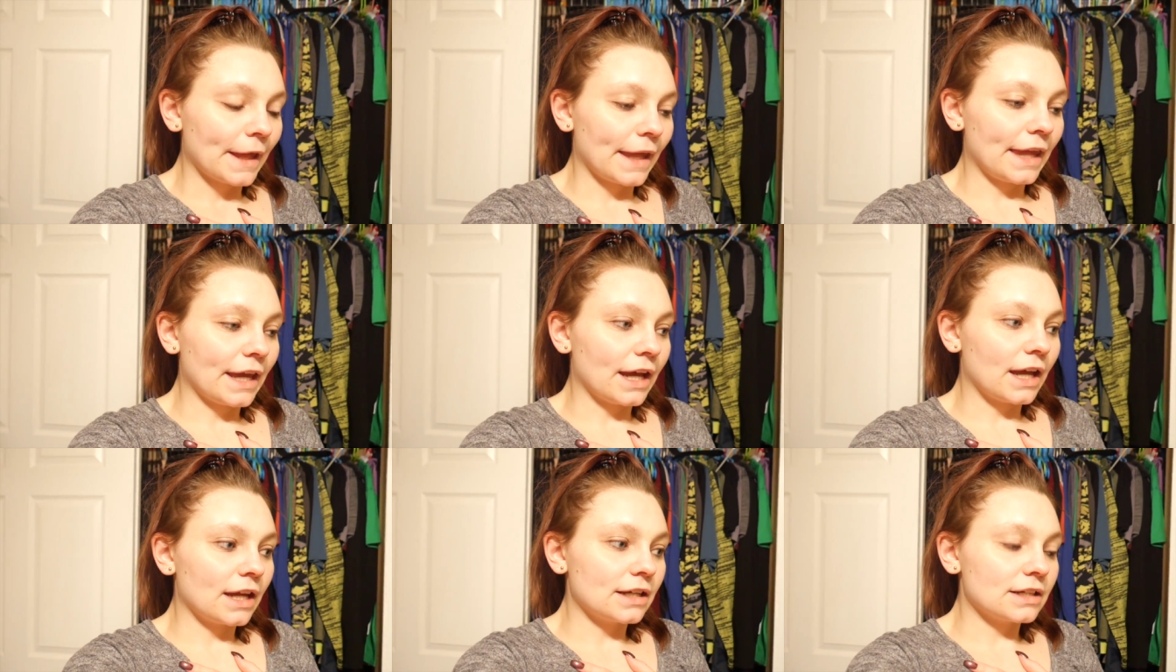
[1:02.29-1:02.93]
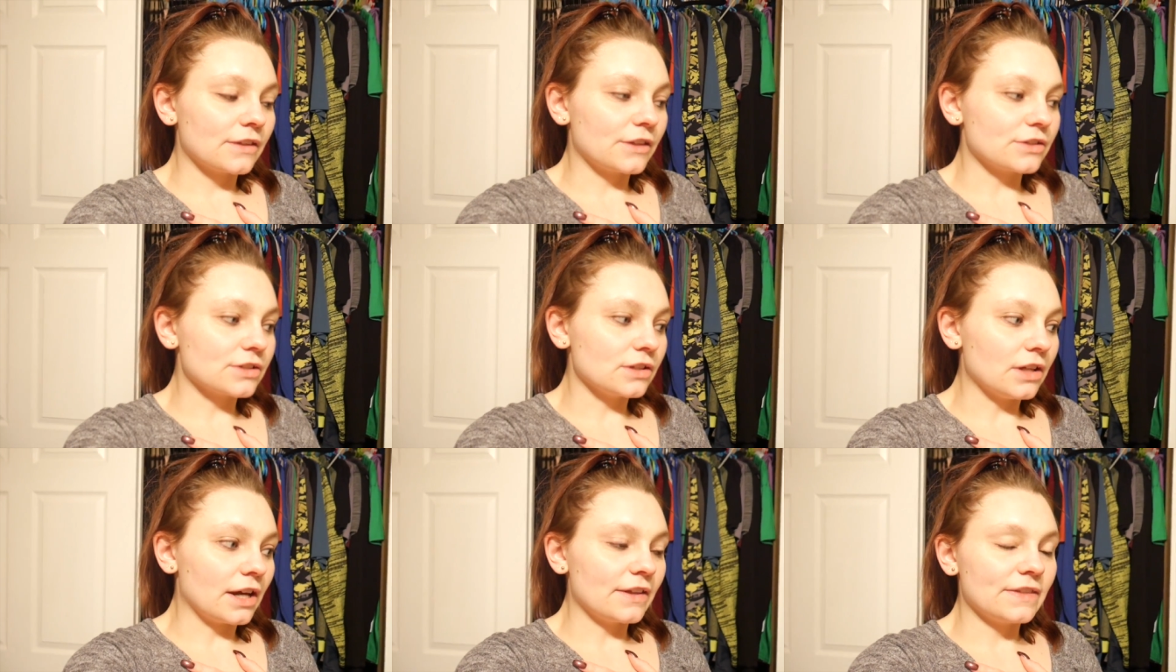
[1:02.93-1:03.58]
And there's a
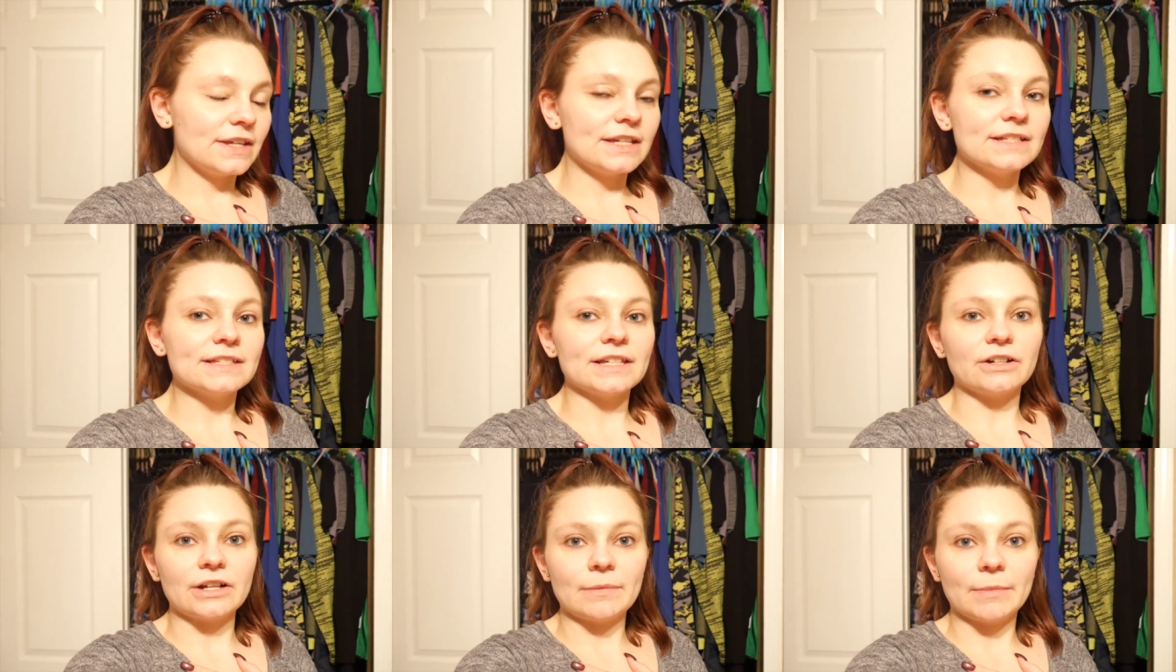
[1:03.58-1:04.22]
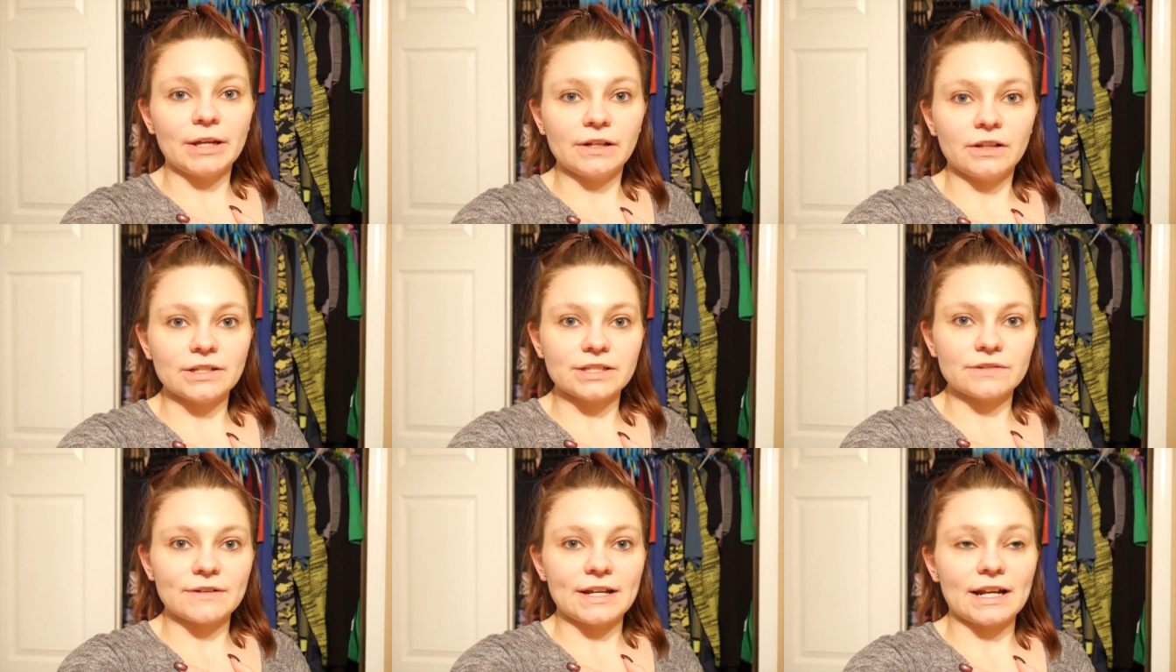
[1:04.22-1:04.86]
lot of things that are in my
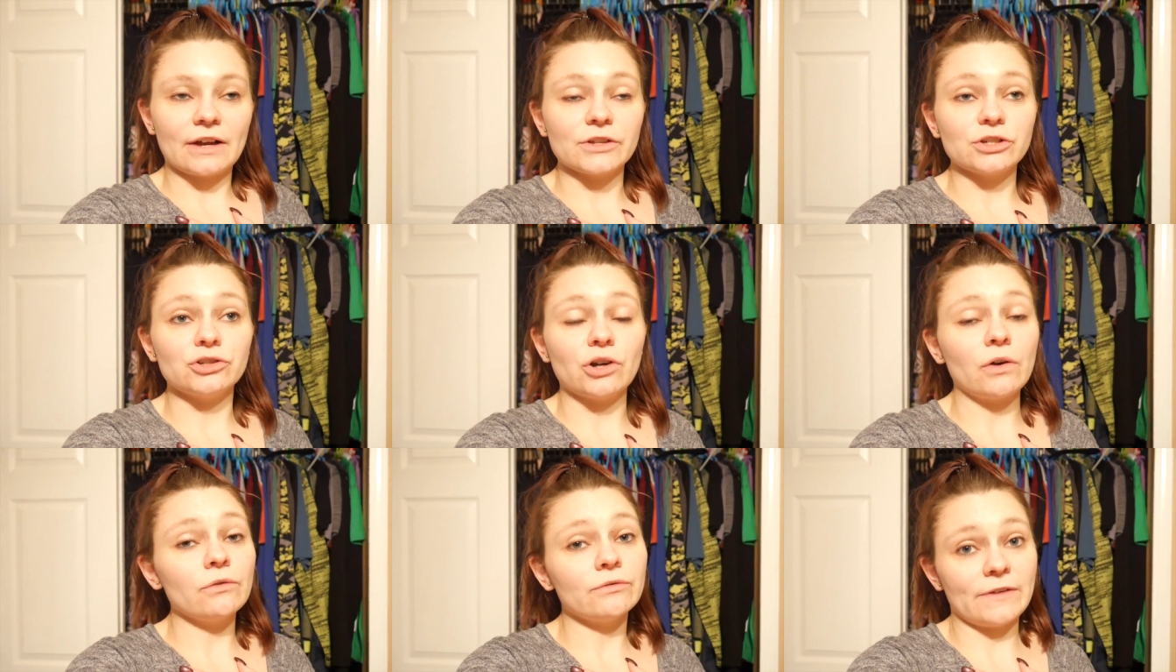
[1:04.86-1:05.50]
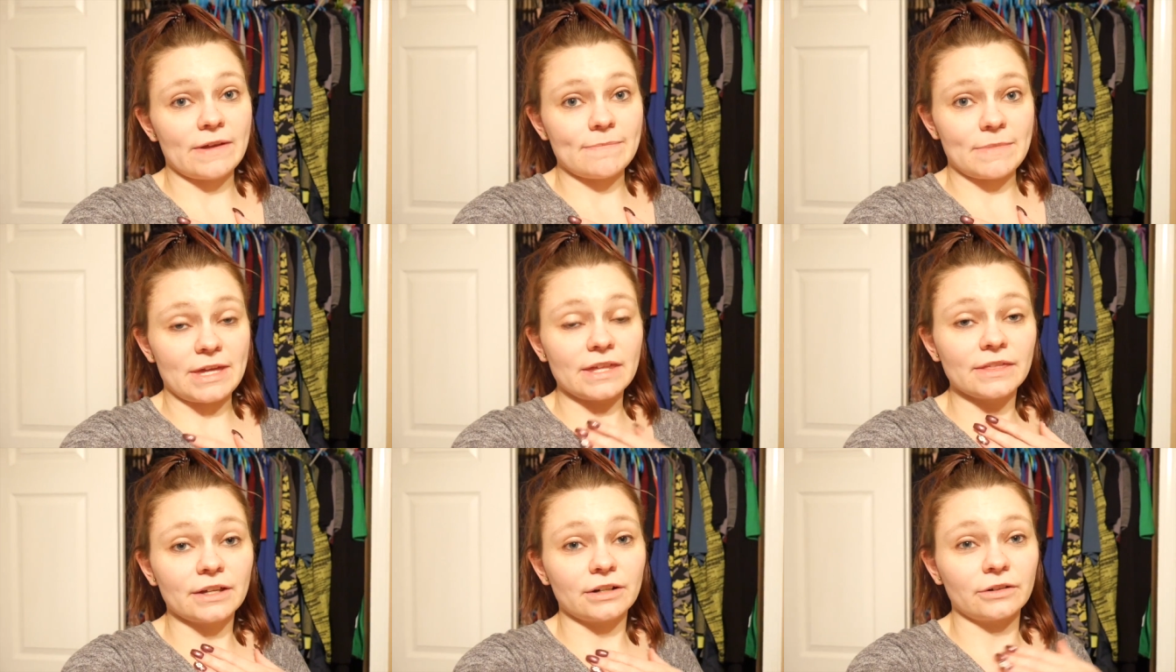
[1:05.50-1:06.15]
closet right now that don't fit
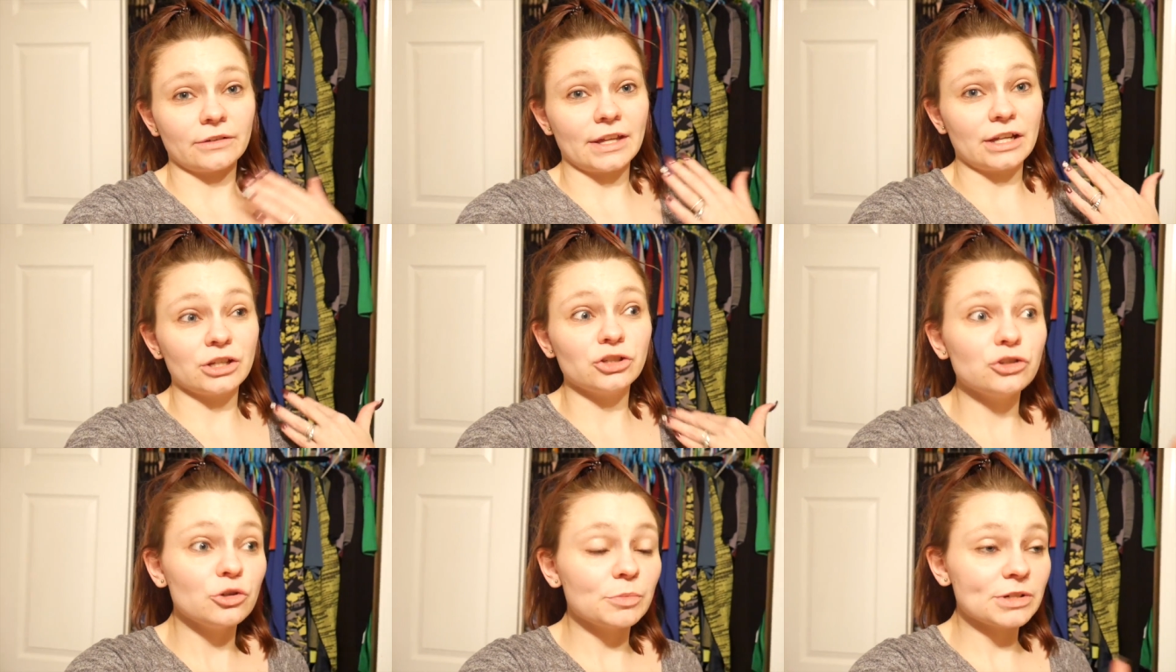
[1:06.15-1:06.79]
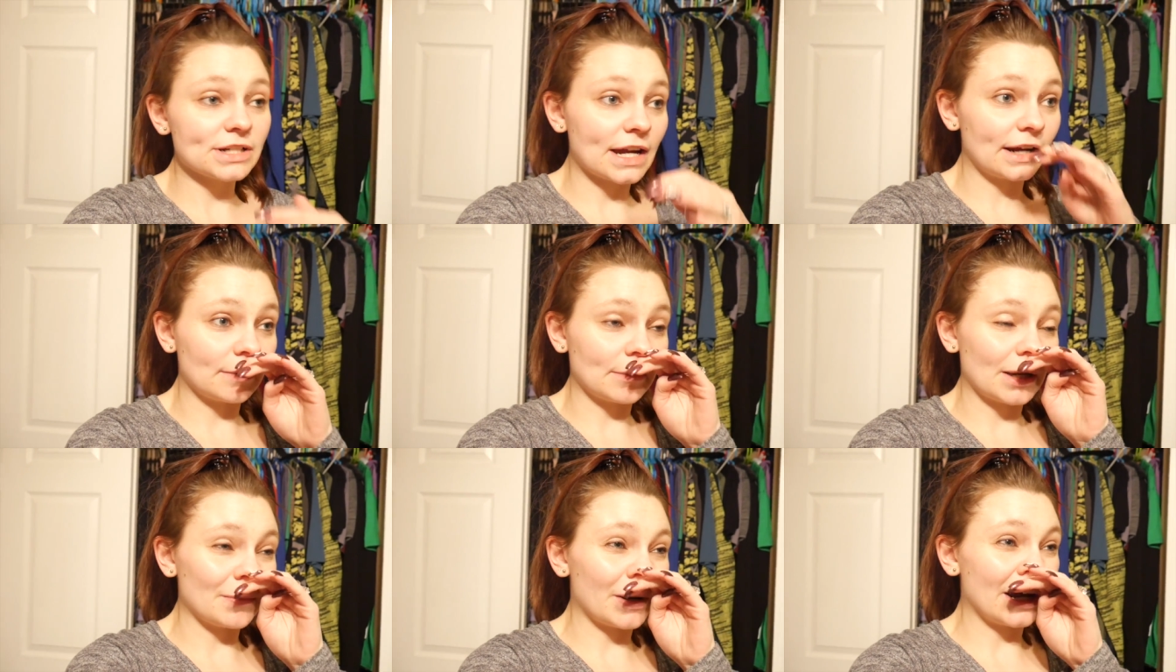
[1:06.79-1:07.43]
me, that are like super tight on
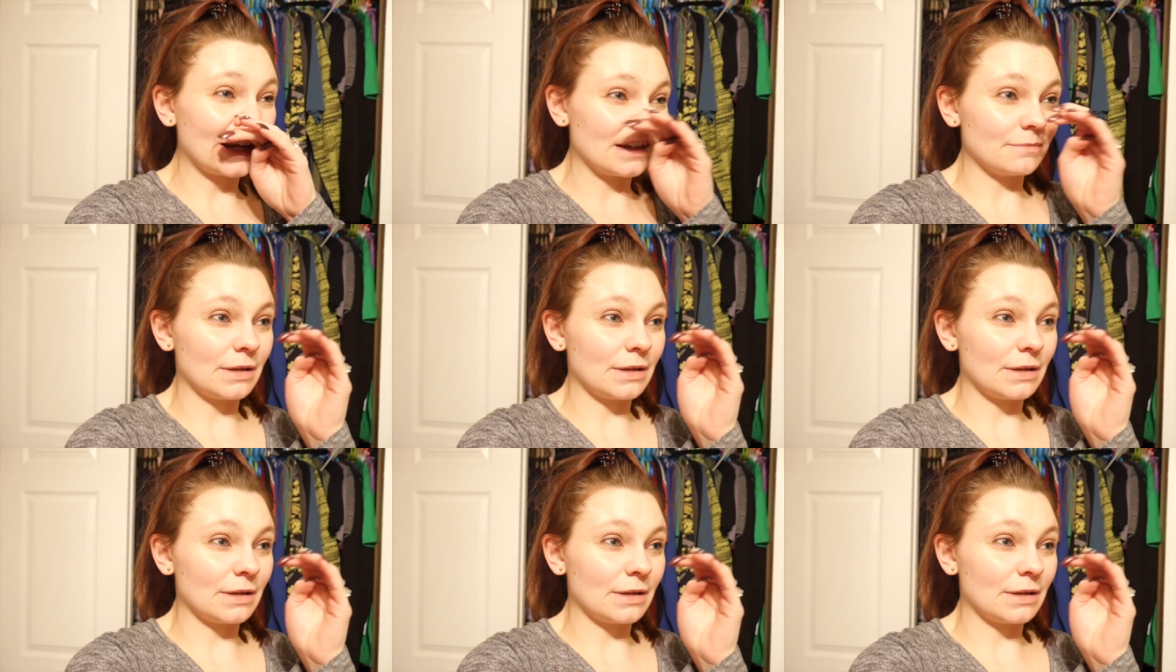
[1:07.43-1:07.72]
my body.